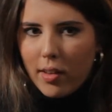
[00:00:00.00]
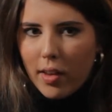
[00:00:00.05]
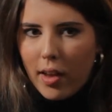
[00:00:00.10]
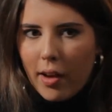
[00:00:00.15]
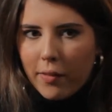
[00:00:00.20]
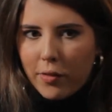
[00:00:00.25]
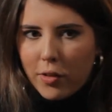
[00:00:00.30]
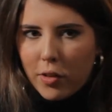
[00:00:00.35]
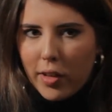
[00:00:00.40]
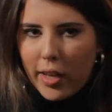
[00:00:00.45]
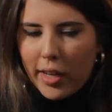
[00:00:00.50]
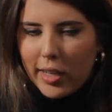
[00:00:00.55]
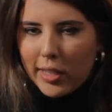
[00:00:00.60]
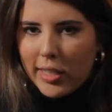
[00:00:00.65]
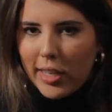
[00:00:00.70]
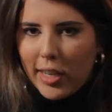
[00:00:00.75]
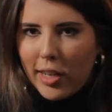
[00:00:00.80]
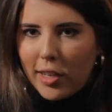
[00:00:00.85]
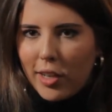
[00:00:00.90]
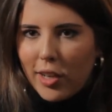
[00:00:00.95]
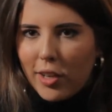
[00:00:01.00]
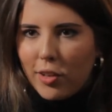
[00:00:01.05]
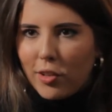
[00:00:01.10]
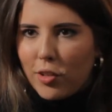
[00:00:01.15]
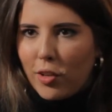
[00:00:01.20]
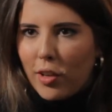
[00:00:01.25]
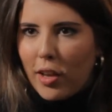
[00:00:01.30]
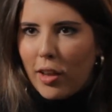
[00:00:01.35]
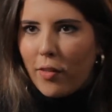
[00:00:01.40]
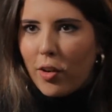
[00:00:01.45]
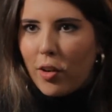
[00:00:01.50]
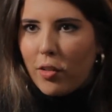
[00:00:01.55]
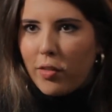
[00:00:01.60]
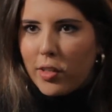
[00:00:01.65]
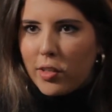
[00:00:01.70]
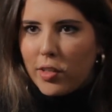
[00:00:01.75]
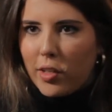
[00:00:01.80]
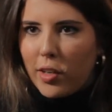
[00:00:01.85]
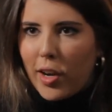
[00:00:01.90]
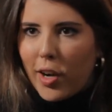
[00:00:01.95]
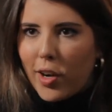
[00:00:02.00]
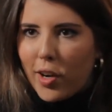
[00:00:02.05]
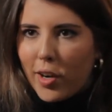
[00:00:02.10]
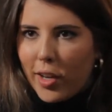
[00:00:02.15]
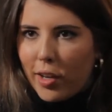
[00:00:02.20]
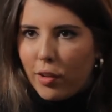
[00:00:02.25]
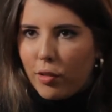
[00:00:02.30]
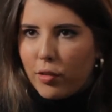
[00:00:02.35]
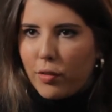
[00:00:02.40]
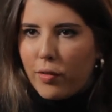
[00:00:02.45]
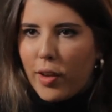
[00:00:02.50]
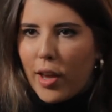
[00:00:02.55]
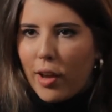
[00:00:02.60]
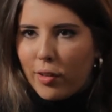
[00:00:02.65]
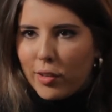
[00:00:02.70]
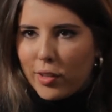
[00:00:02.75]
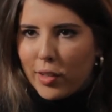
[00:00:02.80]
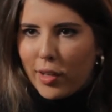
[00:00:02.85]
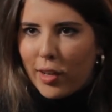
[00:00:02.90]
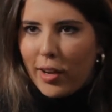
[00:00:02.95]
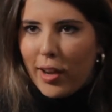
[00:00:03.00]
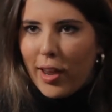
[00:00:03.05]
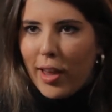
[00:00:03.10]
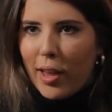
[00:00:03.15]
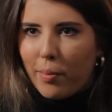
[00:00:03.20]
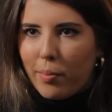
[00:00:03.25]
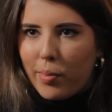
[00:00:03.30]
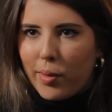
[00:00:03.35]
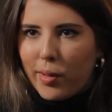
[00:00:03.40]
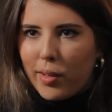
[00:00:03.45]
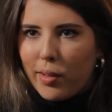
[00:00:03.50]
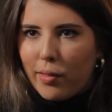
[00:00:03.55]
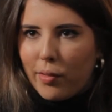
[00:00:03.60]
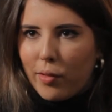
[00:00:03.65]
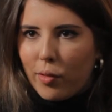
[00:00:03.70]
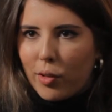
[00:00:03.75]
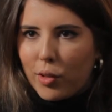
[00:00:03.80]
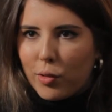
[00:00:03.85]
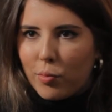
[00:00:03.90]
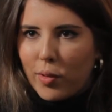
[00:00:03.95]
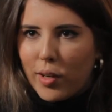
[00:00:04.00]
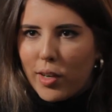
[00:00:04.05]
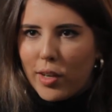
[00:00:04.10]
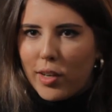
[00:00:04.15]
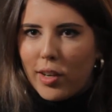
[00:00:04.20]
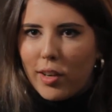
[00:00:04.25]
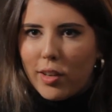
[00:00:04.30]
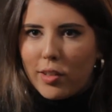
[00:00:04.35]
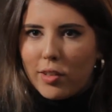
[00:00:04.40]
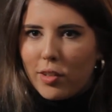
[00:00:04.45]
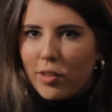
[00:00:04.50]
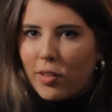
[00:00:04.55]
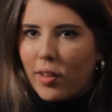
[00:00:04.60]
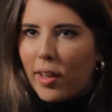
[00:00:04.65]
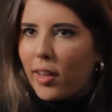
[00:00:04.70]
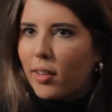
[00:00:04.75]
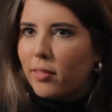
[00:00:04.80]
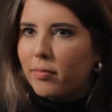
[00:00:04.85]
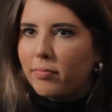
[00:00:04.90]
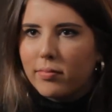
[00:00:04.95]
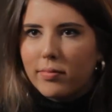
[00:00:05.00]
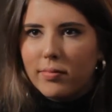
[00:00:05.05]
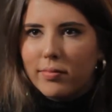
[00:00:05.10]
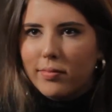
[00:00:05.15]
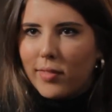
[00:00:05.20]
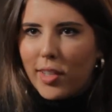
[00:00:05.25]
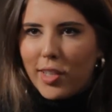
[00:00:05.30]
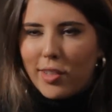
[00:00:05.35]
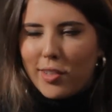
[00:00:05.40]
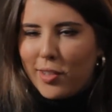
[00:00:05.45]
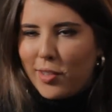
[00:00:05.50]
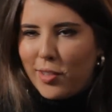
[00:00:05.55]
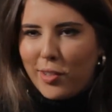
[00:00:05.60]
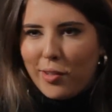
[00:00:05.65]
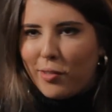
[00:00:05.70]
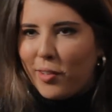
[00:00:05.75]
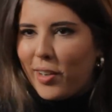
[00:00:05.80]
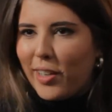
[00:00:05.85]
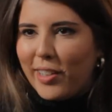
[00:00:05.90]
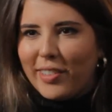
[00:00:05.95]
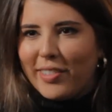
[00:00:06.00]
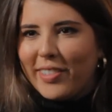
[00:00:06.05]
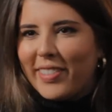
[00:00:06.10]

after 10 years, you have all these scenarios of how it's gonna happen. Of course, when it does, you're like, this isn't real.